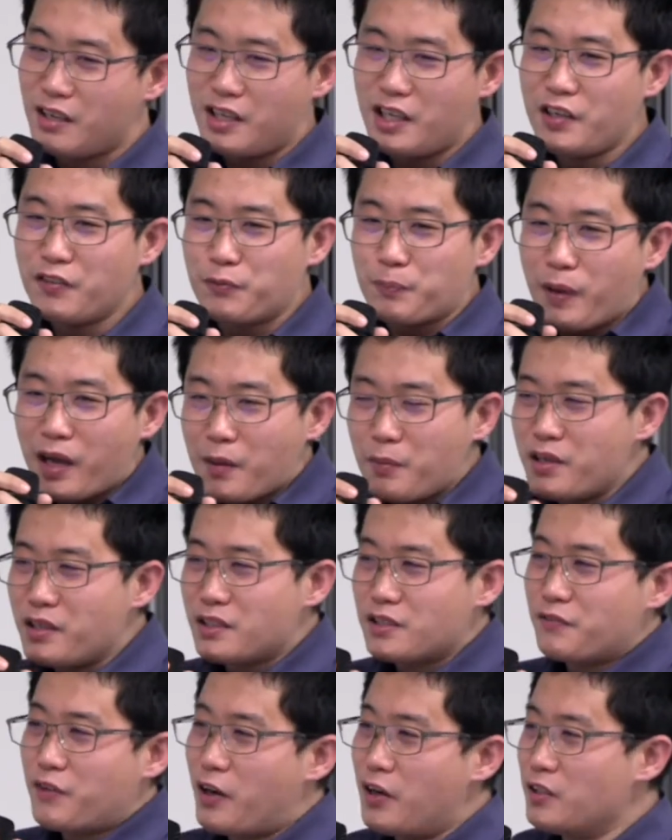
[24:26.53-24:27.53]
If pi p
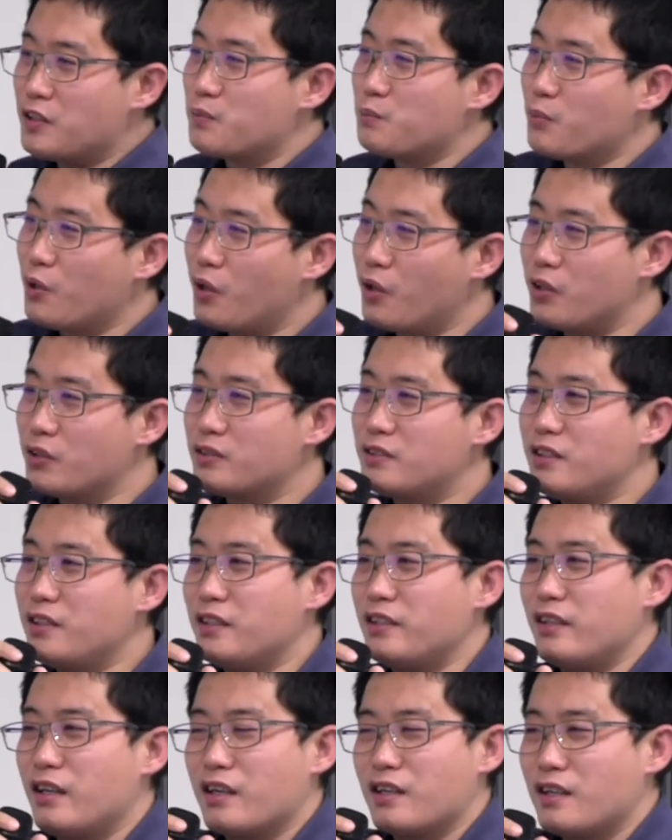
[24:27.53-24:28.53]
is very small,
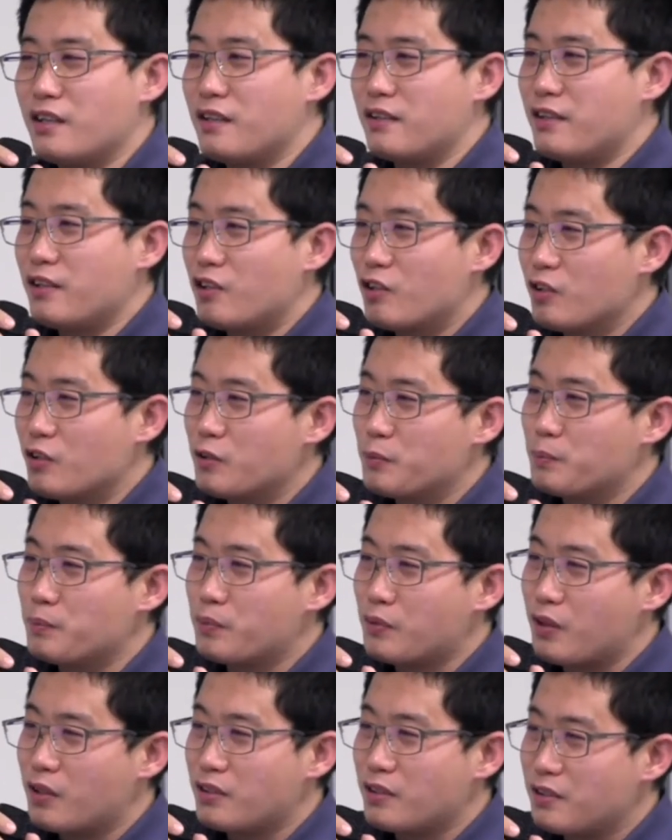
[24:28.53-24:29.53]
say like
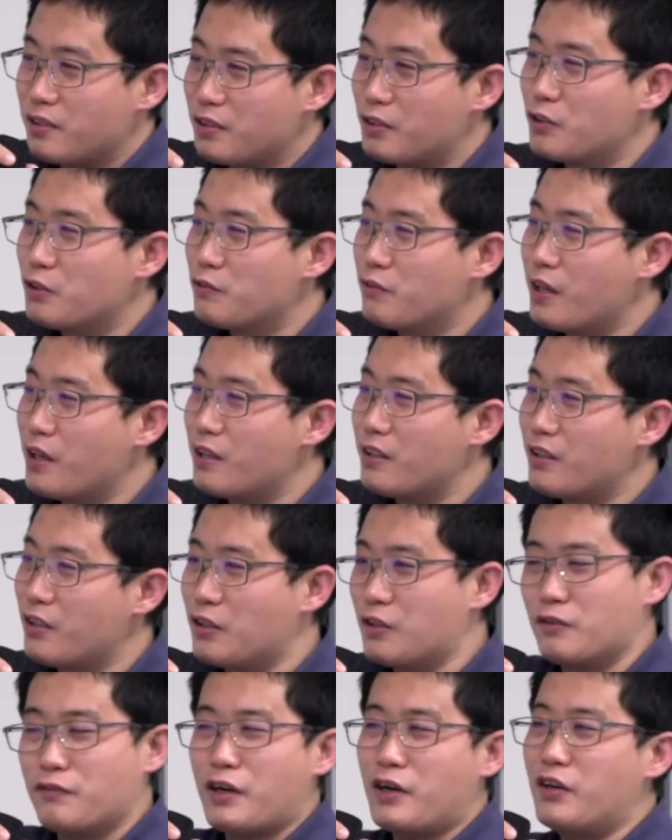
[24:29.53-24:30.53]
0.01
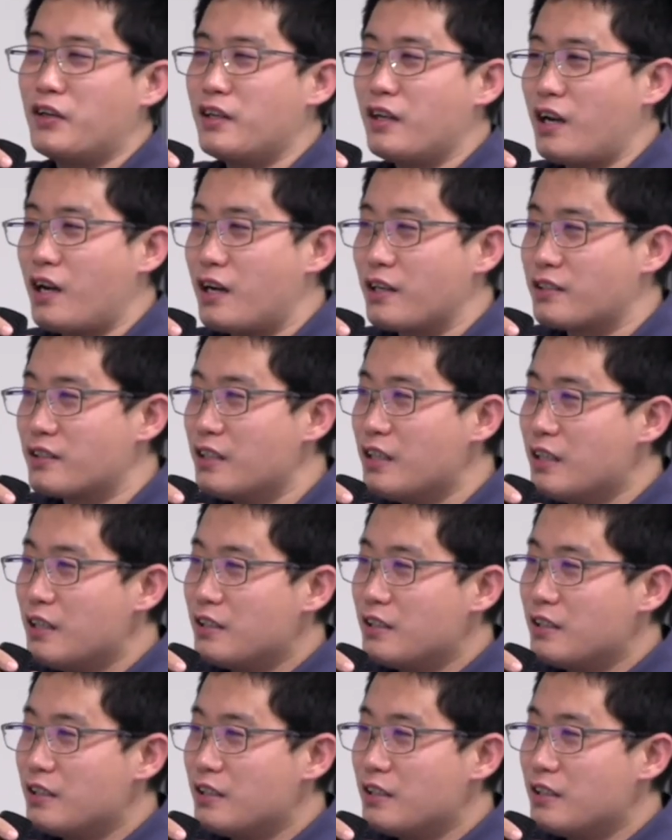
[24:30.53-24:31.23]
or very large,